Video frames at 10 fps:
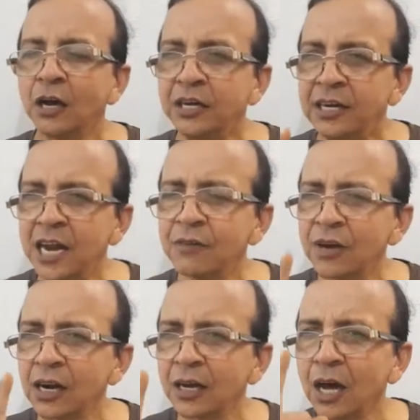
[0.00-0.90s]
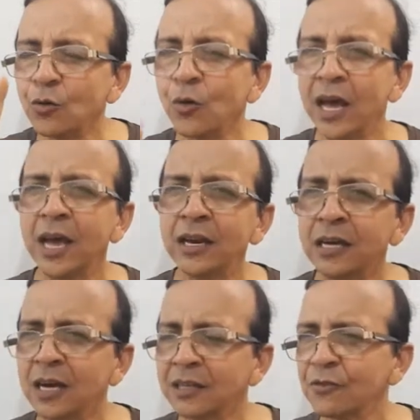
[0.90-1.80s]
never allow
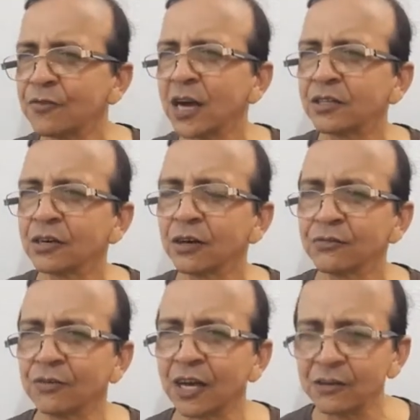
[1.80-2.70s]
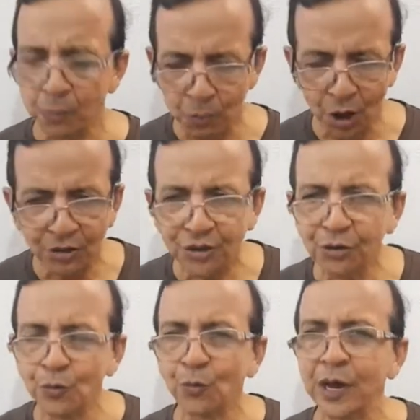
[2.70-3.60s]
any other factor of life block
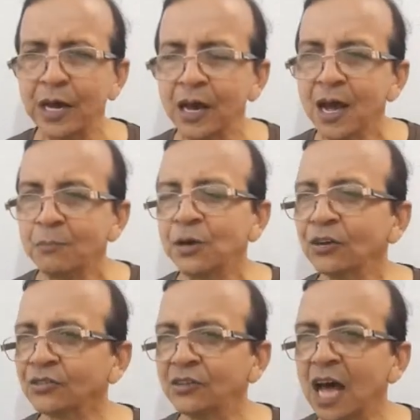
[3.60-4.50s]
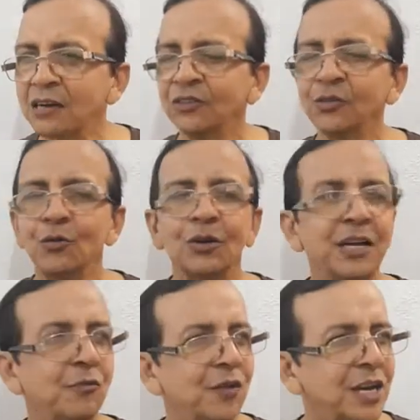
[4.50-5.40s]
your way, because that is the
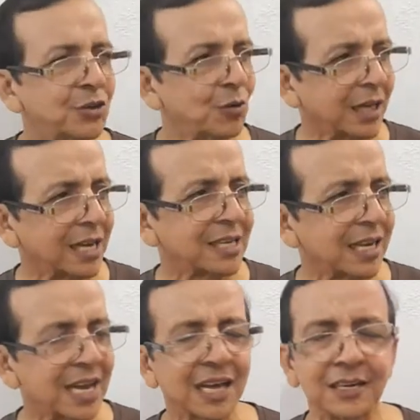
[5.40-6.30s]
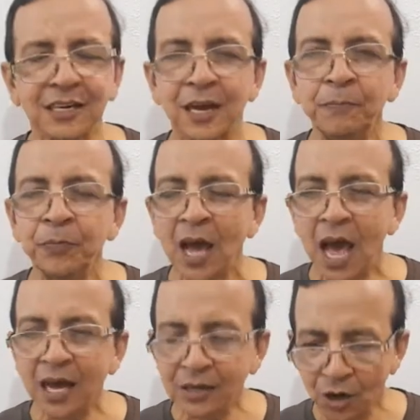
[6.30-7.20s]
only way to get ahead.
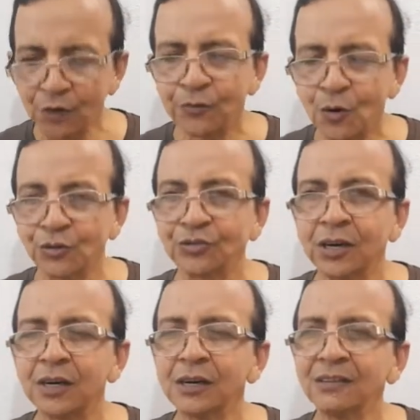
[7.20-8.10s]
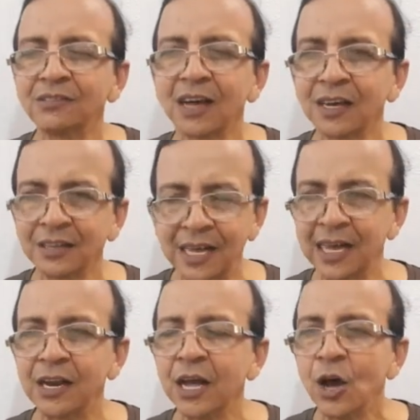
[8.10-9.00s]
And of course, hurdles are
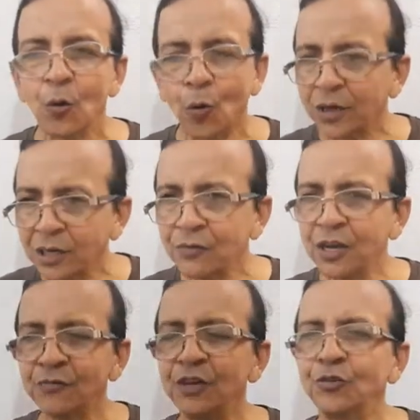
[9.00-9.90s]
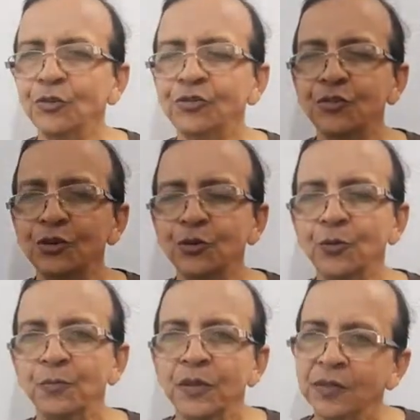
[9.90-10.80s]
there. Whatever we choose to
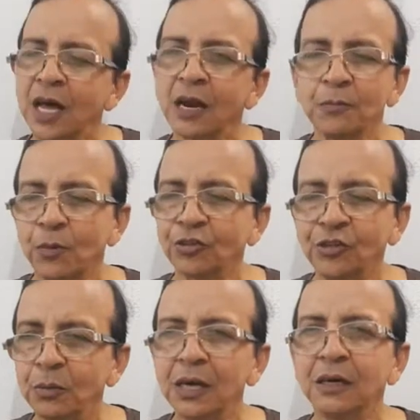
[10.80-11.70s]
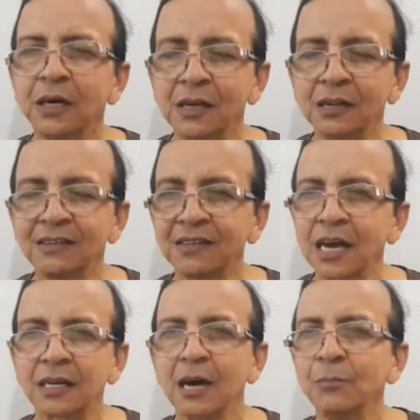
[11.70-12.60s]
do, there are possible hurdles
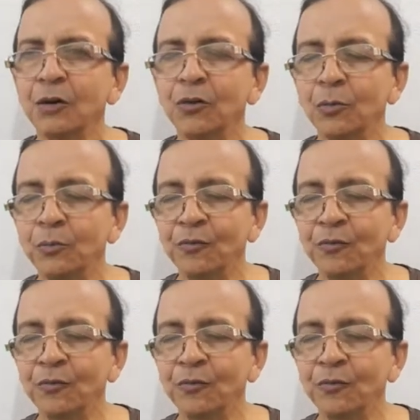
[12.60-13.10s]
that come our